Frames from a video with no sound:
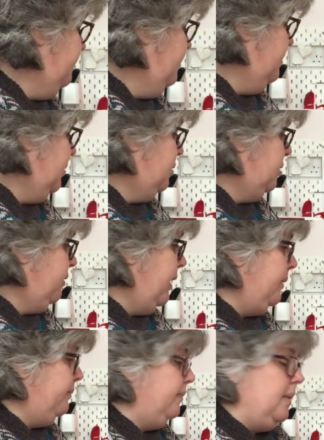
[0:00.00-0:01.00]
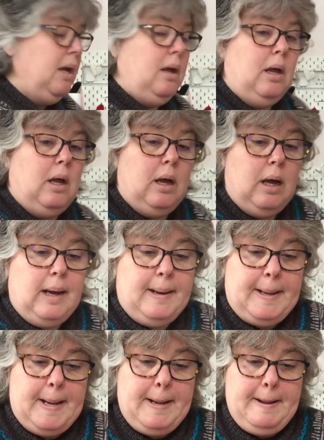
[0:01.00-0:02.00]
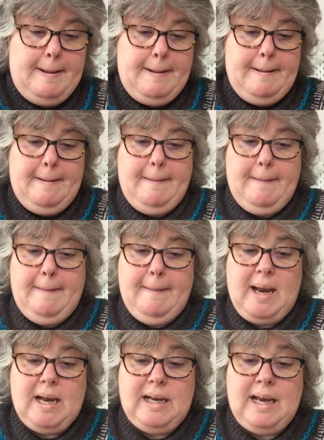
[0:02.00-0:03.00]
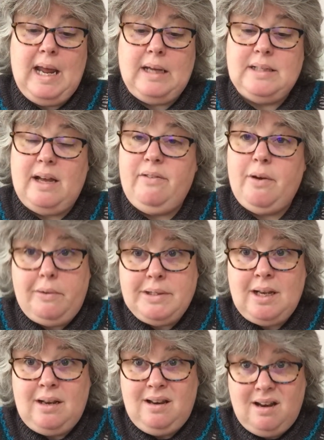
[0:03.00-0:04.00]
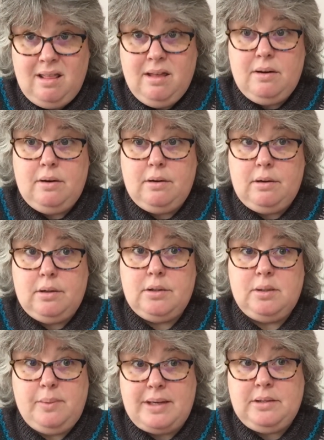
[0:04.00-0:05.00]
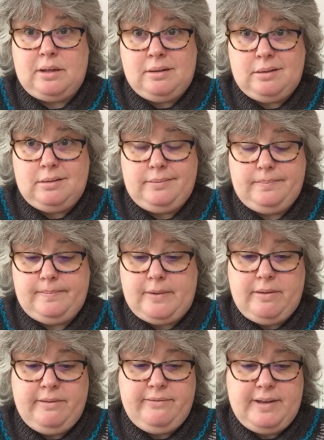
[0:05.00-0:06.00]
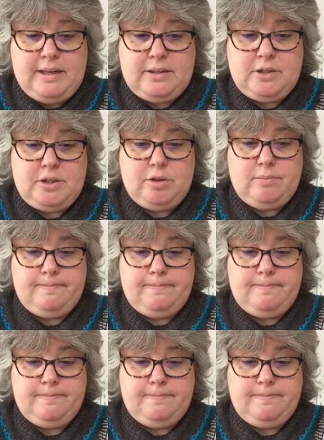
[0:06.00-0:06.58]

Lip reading: which was great. Next effort is another sweater I finished.